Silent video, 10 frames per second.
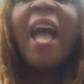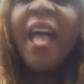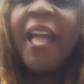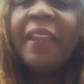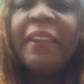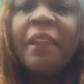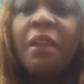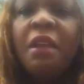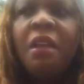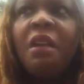And
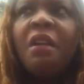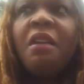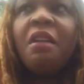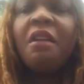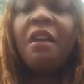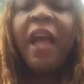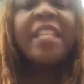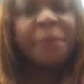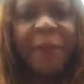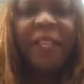I
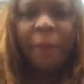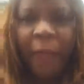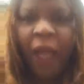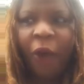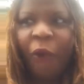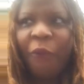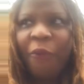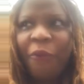speak about